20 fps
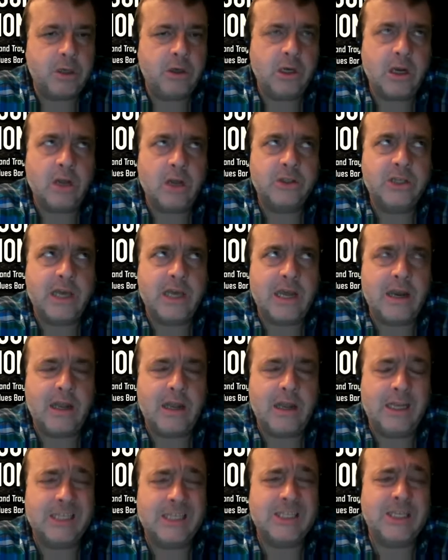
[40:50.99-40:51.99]
You can also get
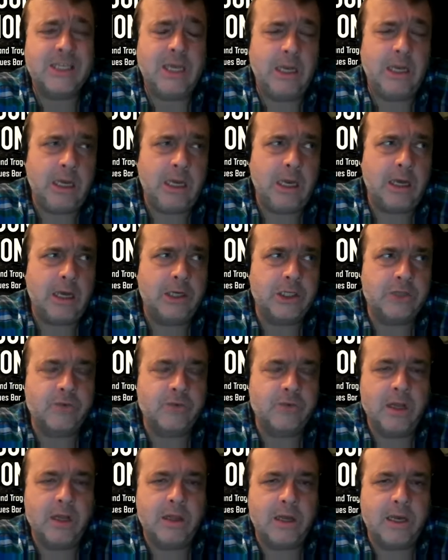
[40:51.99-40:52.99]
it in a CD. I just
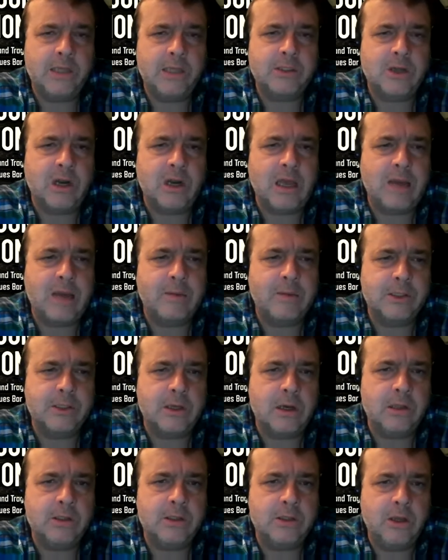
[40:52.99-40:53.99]
realized on
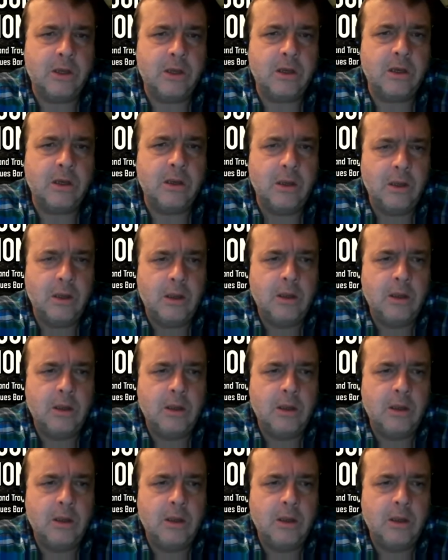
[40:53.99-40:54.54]
Amazon, so you could